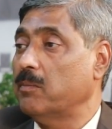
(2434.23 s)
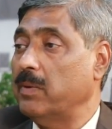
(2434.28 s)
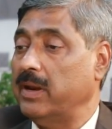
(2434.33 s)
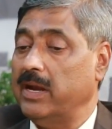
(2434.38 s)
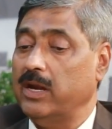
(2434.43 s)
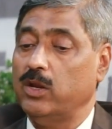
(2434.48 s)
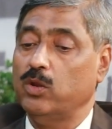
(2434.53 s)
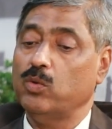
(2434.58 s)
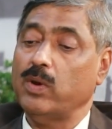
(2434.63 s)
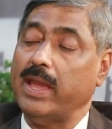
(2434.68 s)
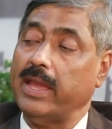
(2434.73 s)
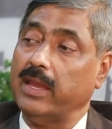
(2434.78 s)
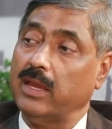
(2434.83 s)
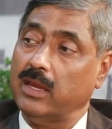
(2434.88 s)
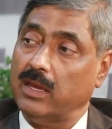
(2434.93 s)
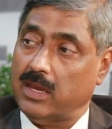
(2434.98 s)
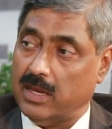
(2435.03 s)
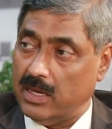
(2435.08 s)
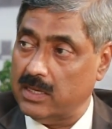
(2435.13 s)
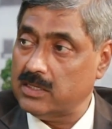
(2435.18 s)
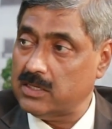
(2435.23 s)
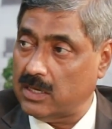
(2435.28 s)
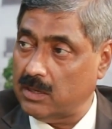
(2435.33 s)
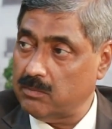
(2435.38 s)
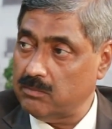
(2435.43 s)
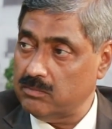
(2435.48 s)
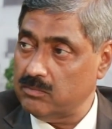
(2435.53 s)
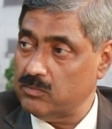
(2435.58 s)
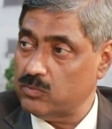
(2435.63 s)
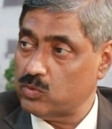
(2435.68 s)
The minute you engage
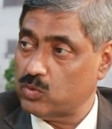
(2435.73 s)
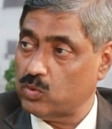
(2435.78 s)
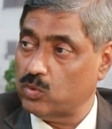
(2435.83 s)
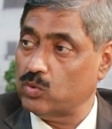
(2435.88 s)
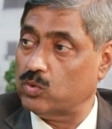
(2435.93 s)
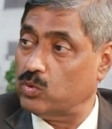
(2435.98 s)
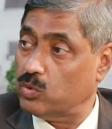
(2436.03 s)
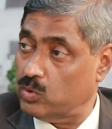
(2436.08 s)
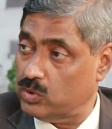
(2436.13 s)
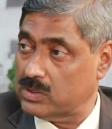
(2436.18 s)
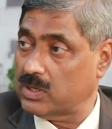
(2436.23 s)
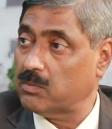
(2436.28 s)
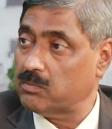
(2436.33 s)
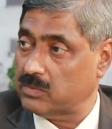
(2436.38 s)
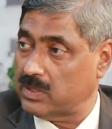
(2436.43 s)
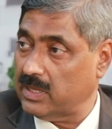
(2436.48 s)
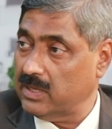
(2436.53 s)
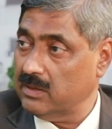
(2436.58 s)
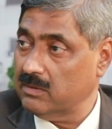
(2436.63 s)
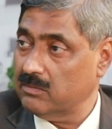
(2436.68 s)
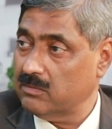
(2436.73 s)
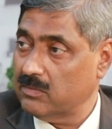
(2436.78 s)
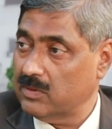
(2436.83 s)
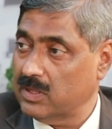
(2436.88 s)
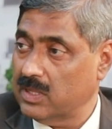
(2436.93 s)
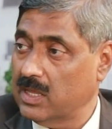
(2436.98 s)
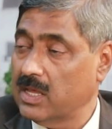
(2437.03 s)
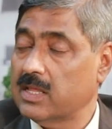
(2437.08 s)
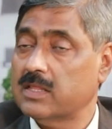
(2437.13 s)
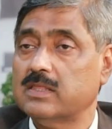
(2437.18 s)
him to do something,
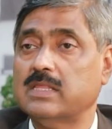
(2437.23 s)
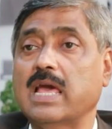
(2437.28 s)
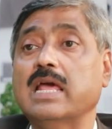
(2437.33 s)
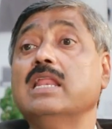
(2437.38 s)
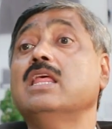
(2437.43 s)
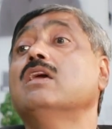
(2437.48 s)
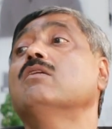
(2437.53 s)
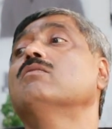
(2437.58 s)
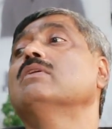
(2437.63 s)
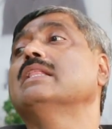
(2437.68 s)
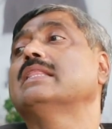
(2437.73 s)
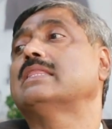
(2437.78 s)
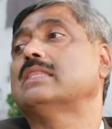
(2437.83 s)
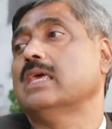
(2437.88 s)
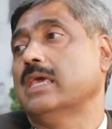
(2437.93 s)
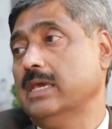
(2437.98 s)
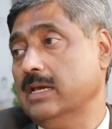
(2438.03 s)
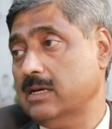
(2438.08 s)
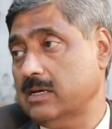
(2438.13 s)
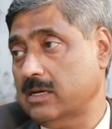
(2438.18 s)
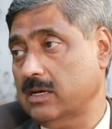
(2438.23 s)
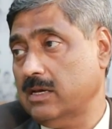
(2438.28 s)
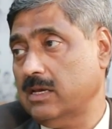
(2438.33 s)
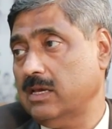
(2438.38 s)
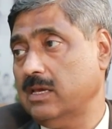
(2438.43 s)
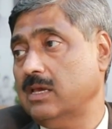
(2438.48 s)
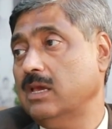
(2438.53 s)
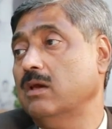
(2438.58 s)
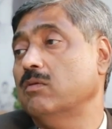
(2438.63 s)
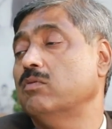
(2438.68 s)
then he will think,
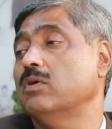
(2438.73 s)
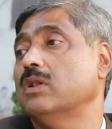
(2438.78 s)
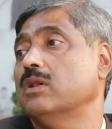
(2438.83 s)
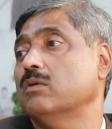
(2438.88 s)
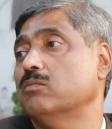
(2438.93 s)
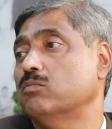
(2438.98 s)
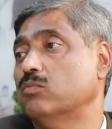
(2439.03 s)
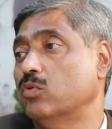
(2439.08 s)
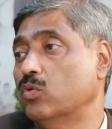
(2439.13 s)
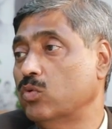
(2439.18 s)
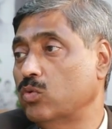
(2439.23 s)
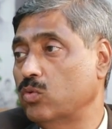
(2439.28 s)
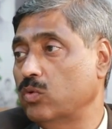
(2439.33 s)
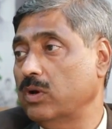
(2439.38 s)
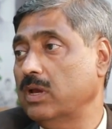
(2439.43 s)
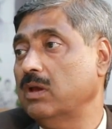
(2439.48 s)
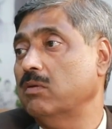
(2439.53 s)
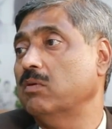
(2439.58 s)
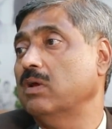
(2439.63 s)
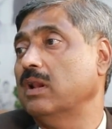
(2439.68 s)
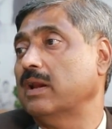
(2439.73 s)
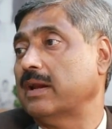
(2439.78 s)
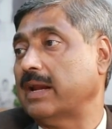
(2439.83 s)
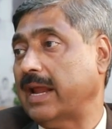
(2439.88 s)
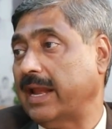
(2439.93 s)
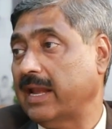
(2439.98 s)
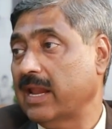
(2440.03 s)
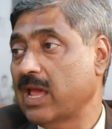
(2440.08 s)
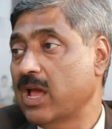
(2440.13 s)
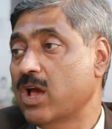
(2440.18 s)
he will move, he
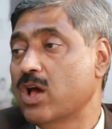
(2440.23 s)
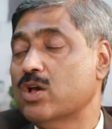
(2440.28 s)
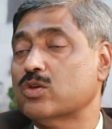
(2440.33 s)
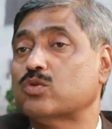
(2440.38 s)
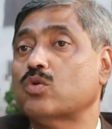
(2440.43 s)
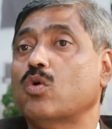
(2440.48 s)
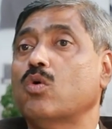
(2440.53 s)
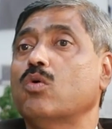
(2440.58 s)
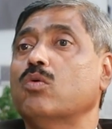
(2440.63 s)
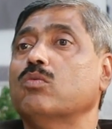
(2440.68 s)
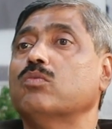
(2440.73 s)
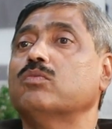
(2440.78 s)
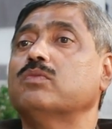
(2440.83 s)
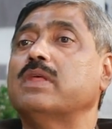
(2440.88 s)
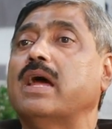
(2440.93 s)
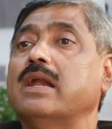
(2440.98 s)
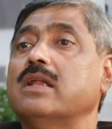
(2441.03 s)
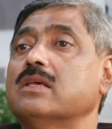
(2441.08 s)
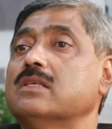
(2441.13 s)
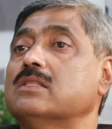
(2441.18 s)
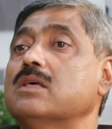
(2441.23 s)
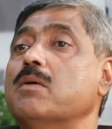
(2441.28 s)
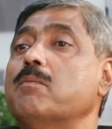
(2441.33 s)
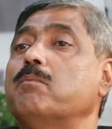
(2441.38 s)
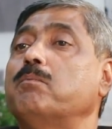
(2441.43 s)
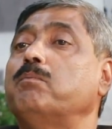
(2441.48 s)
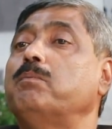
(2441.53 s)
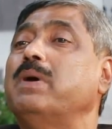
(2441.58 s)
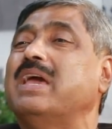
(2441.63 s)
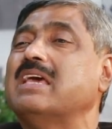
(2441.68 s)
will write. So that is
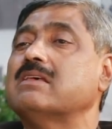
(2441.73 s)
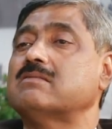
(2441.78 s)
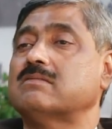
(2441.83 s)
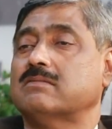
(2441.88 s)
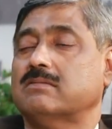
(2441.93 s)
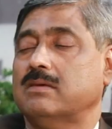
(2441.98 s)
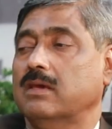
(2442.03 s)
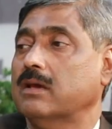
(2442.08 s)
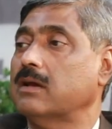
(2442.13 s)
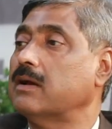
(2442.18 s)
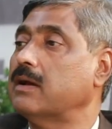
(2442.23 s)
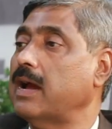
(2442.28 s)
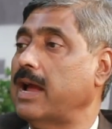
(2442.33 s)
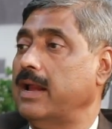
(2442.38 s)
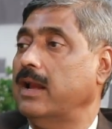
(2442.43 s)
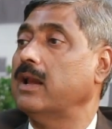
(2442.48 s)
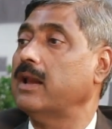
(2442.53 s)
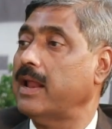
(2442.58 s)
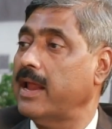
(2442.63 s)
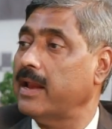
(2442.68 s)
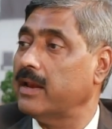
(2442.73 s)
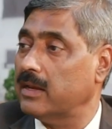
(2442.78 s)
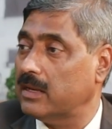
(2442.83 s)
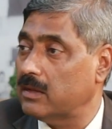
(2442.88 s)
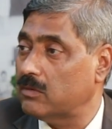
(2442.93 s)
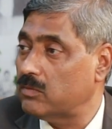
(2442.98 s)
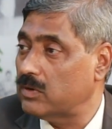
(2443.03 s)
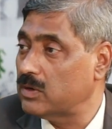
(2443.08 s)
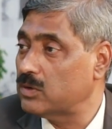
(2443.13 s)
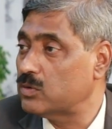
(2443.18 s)
the basic
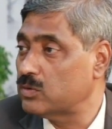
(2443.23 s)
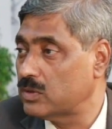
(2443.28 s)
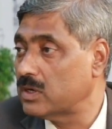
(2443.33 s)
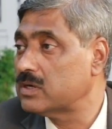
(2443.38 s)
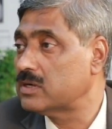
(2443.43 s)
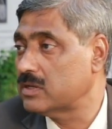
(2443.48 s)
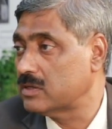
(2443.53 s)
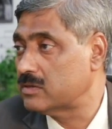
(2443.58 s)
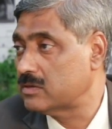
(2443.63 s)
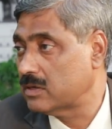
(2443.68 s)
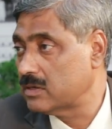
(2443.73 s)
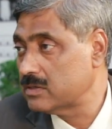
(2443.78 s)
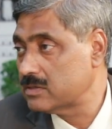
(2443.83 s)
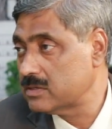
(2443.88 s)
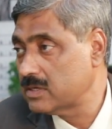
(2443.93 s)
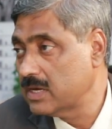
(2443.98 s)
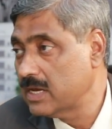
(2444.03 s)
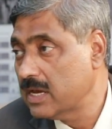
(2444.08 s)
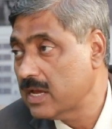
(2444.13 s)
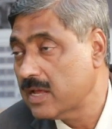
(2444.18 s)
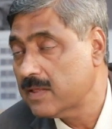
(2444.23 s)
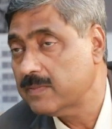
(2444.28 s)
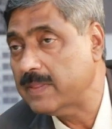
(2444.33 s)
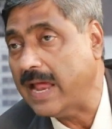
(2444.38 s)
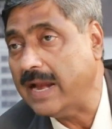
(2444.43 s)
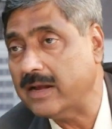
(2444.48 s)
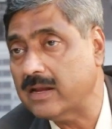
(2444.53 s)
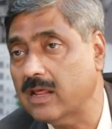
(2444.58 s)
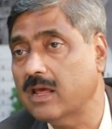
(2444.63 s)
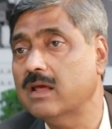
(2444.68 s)
guideline given to the teachers,
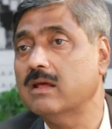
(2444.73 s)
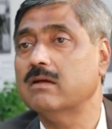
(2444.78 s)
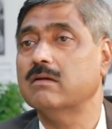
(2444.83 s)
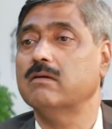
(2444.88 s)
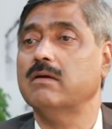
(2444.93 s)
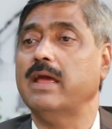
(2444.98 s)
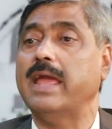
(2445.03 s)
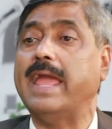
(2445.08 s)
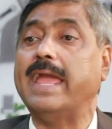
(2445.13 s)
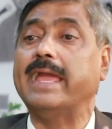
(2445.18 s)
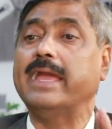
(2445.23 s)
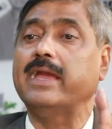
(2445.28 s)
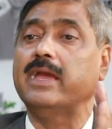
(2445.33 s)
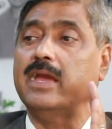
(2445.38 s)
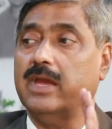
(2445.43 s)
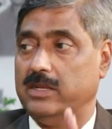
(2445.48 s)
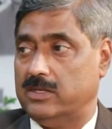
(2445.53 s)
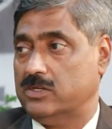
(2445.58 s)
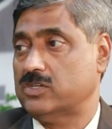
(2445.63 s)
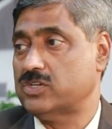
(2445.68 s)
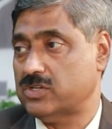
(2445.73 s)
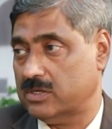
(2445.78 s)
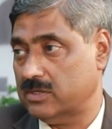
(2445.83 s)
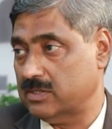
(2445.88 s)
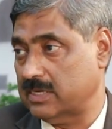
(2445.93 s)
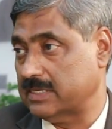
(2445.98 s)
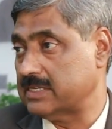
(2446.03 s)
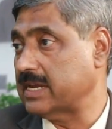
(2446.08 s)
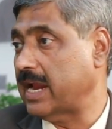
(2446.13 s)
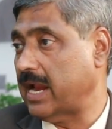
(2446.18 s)
that
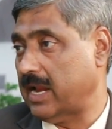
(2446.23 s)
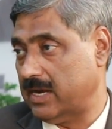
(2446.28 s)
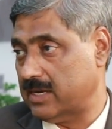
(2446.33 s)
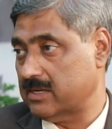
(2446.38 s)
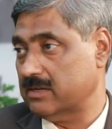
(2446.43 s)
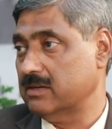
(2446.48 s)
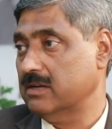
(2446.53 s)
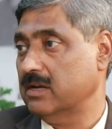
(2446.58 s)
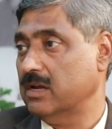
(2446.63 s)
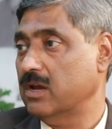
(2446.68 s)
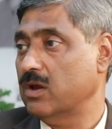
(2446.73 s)
engage the child